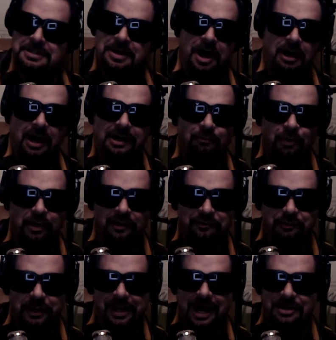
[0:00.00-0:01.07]
All right. What else
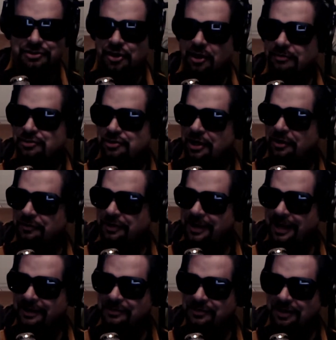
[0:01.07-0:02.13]
we got? Show the
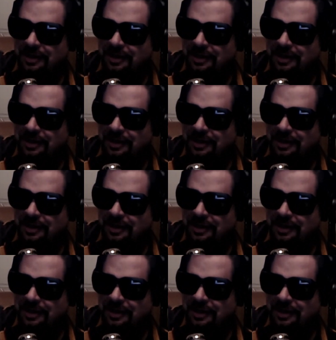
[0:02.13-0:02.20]
next